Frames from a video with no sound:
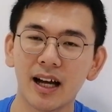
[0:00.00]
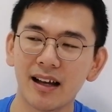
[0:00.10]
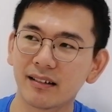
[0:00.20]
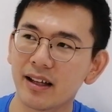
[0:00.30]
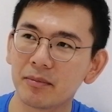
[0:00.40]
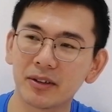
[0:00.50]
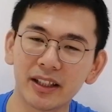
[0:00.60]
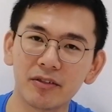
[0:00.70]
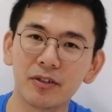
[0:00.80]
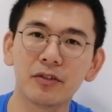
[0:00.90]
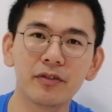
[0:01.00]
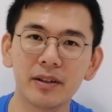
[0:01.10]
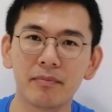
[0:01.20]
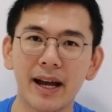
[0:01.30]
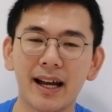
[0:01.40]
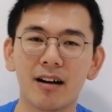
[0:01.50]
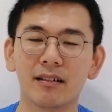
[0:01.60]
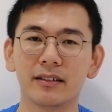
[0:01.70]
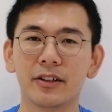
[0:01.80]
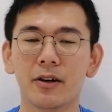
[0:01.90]
ask them to give you feedback
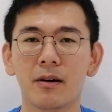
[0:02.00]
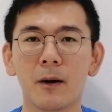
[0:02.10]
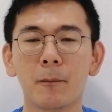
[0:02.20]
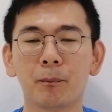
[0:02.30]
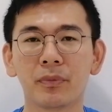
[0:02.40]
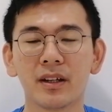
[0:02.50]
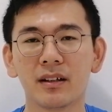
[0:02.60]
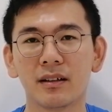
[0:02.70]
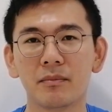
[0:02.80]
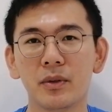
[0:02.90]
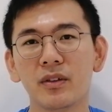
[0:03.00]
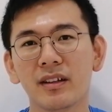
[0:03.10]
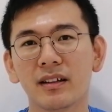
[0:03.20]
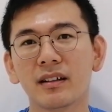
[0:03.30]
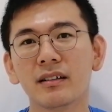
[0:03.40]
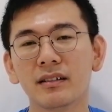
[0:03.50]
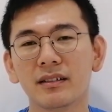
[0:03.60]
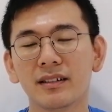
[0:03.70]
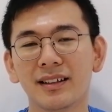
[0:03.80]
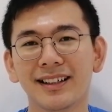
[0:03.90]
on your
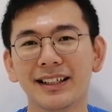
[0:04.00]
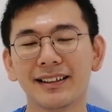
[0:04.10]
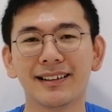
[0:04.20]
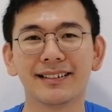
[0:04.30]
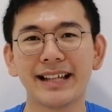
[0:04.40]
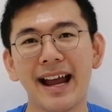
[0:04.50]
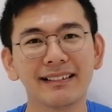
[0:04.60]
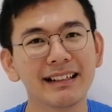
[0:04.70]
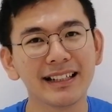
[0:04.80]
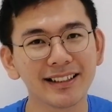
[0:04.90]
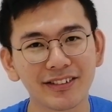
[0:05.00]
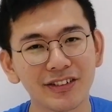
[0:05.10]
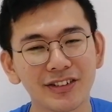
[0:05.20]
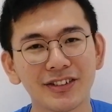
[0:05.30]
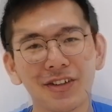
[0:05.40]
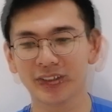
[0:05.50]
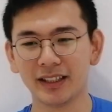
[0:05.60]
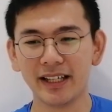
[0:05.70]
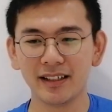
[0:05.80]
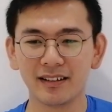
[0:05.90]
musical techniques. For
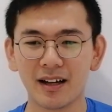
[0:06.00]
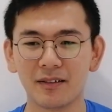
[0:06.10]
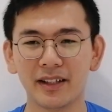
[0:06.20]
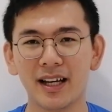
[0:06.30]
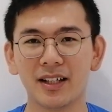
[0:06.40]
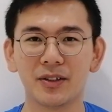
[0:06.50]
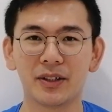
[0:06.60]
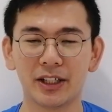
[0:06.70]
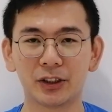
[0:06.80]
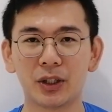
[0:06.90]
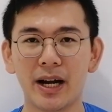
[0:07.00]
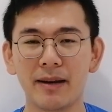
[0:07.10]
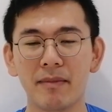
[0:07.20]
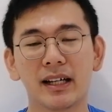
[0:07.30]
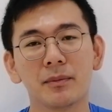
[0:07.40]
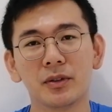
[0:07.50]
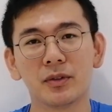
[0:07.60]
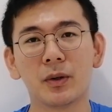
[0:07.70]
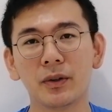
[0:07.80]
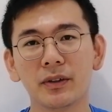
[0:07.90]
the ladies out there, you can try makeup
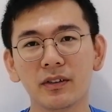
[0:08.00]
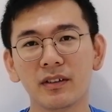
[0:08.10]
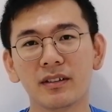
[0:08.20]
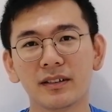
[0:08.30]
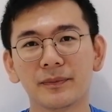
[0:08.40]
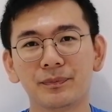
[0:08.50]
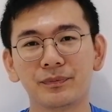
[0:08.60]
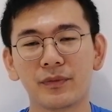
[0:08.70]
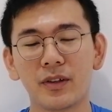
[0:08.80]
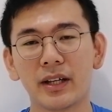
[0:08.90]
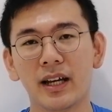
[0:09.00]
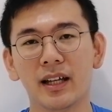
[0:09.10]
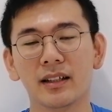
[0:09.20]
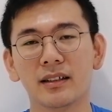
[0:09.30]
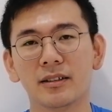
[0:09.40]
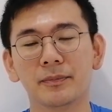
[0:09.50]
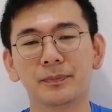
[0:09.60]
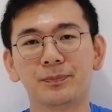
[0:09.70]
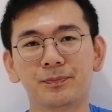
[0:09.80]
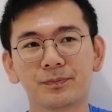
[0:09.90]
tutorials. You
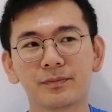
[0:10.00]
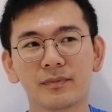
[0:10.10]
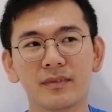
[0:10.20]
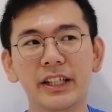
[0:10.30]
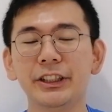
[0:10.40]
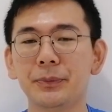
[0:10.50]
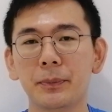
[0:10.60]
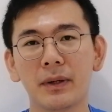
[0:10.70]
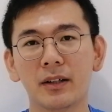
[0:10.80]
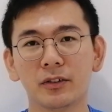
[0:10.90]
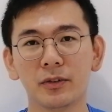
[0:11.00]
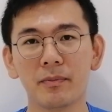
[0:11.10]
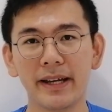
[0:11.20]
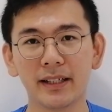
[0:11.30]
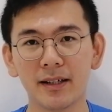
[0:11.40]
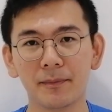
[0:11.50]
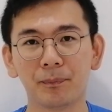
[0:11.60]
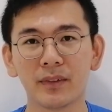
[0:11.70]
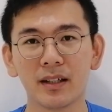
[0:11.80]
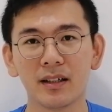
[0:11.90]
can teach people how to do
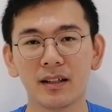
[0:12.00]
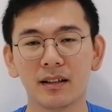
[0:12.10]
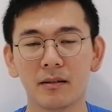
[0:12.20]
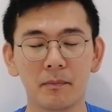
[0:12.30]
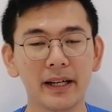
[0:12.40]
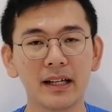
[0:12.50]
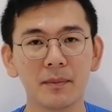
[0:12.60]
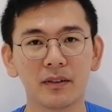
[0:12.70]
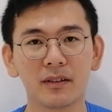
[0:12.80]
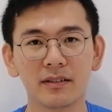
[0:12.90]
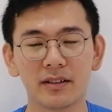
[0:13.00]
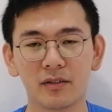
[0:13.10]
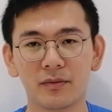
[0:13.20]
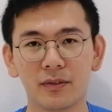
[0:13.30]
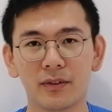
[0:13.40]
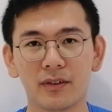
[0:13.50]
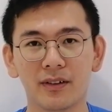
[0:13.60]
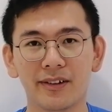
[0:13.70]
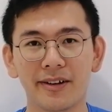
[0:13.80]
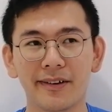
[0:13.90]
makeup. Now, makeup is not just
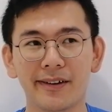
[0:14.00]
for